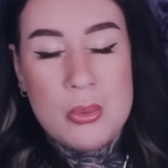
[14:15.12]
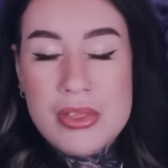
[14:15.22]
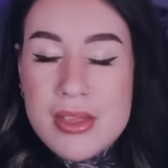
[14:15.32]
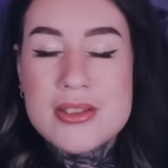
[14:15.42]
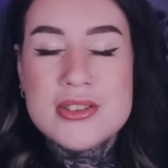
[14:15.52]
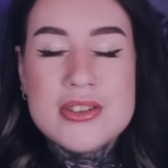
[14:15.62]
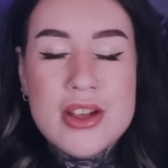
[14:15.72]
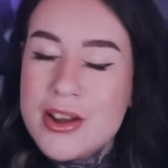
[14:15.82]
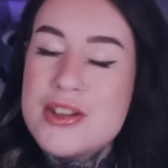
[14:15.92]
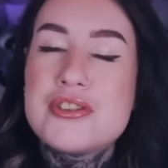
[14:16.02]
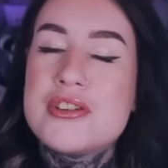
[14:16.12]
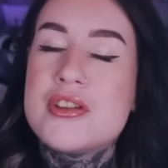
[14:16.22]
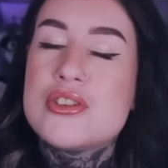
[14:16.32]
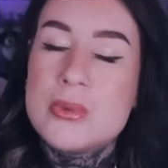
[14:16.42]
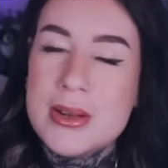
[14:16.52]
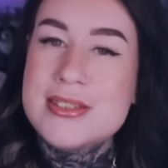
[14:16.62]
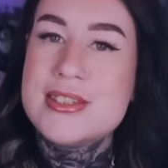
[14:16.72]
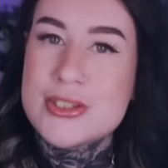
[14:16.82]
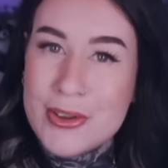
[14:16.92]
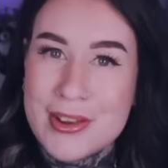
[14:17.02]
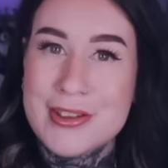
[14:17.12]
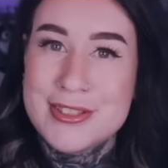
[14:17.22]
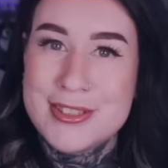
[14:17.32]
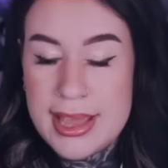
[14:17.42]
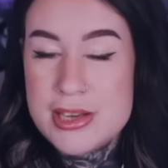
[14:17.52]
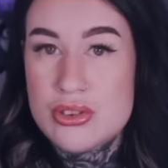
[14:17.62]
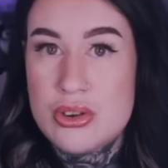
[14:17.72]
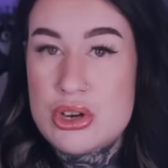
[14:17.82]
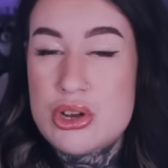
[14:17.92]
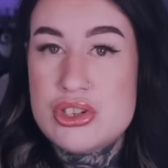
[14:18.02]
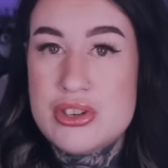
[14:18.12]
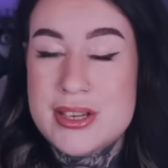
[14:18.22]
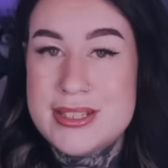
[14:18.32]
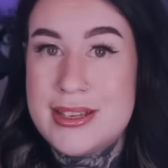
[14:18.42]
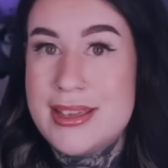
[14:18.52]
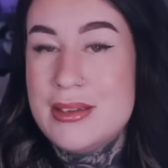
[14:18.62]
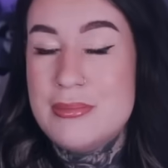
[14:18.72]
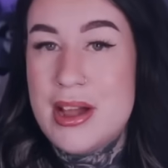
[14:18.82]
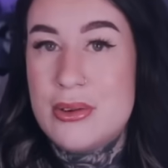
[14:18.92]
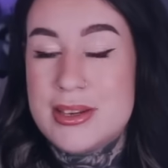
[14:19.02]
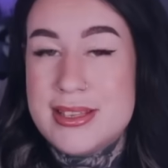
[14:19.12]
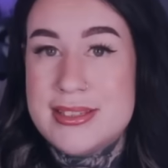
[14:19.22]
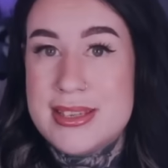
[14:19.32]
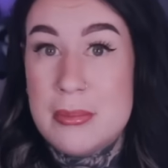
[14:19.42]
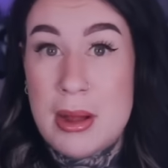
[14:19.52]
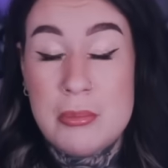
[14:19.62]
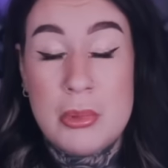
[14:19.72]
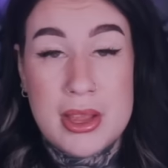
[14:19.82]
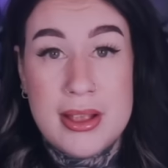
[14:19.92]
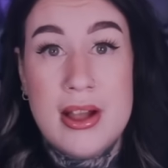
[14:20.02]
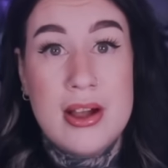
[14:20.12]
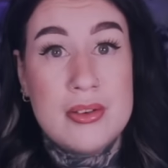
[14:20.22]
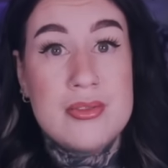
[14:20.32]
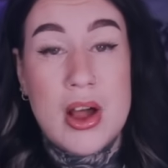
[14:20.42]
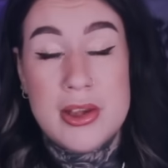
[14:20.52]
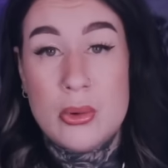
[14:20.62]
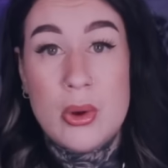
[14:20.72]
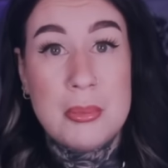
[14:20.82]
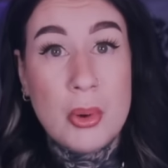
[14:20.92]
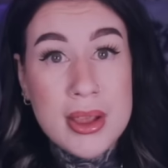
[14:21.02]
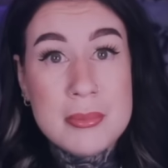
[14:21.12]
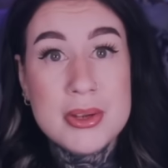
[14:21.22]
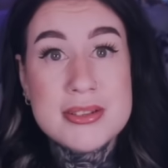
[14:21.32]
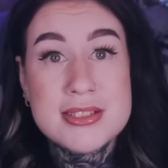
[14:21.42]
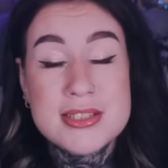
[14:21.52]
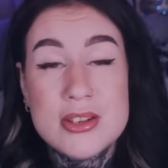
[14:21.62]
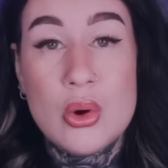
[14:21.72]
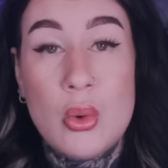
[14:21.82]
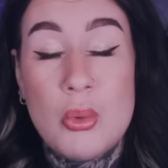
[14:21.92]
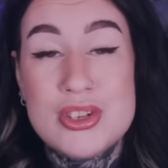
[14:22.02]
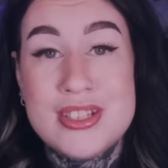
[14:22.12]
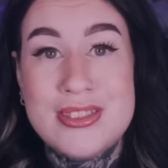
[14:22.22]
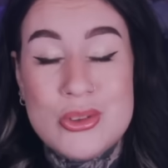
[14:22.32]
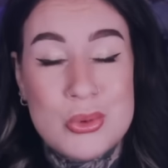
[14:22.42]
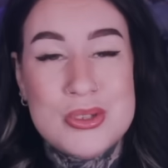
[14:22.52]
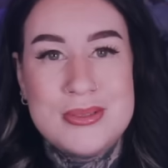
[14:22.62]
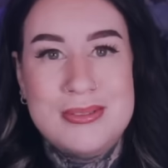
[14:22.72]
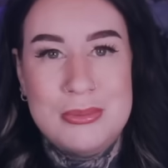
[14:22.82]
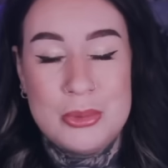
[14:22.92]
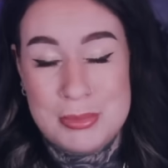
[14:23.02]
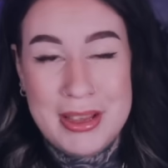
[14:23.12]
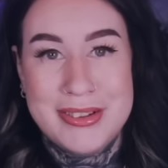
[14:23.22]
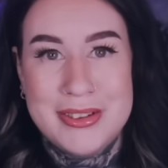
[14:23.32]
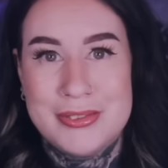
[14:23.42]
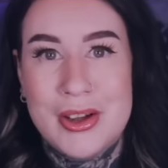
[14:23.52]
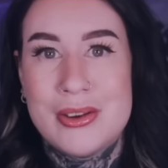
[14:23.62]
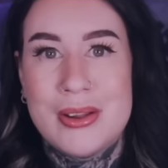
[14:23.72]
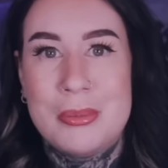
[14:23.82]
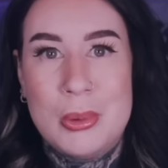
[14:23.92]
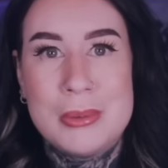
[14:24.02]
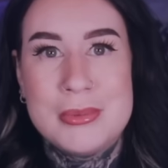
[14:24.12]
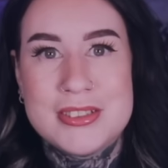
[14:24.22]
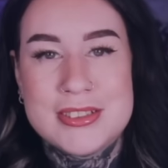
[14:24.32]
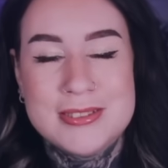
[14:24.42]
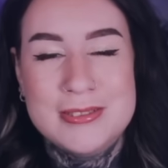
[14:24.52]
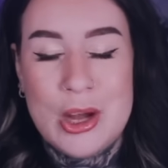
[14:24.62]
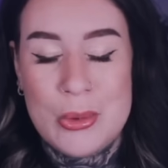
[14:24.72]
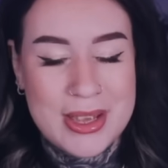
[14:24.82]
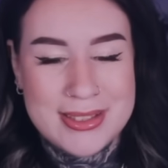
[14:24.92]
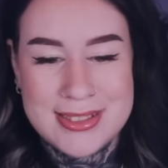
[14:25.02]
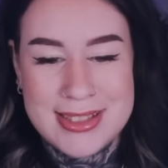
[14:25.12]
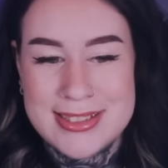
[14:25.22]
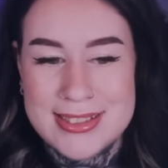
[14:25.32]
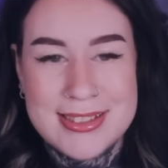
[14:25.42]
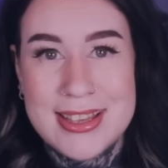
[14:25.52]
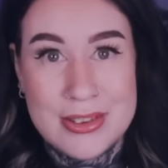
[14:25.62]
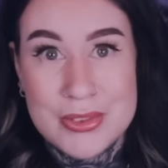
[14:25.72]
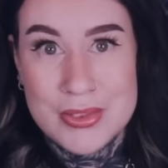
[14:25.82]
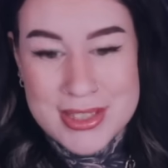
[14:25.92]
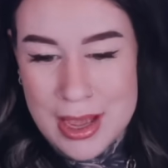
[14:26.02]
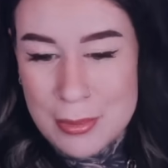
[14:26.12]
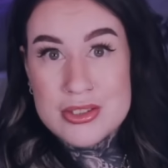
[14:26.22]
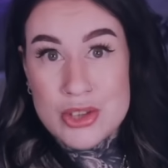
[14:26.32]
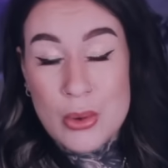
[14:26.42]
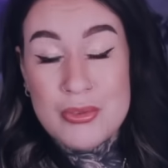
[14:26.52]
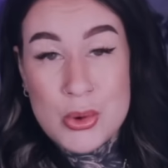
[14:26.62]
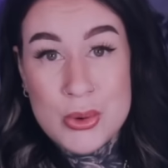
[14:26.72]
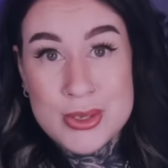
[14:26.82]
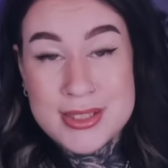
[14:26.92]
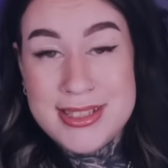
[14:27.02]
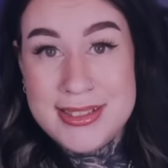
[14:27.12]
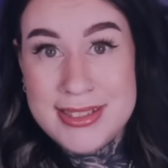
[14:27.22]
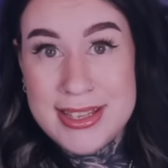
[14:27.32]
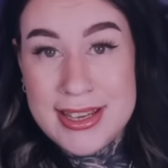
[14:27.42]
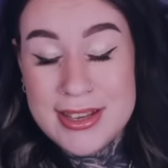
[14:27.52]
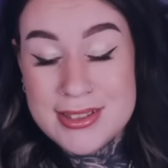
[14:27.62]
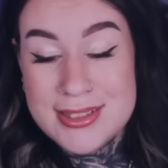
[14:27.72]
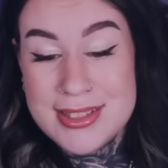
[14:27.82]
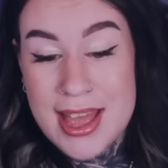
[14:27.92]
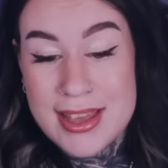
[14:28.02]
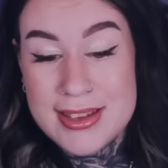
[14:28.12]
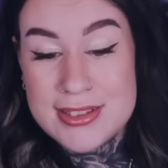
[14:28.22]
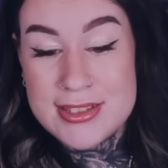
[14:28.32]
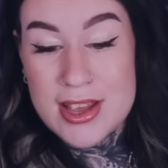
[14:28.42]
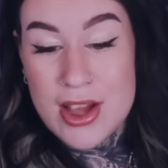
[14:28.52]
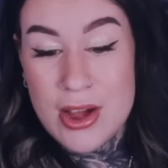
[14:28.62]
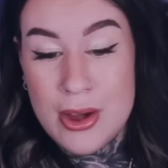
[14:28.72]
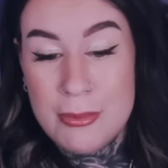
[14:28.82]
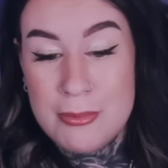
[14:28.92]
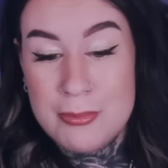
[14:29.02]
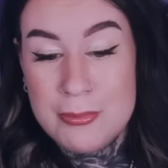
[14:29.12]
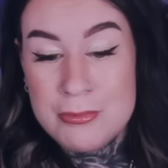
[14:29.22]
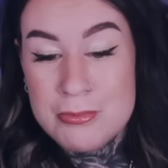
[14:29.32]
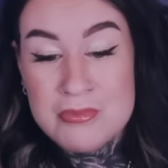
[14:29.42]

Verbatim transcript: one thousand nine hundred twenty dollars. Later on, Teresa emailed Lindsay about booking her final appointment, or what she thought would be her final appointment. Oh yes, this is the gift of a scammer. So of course, Lindsay said, um,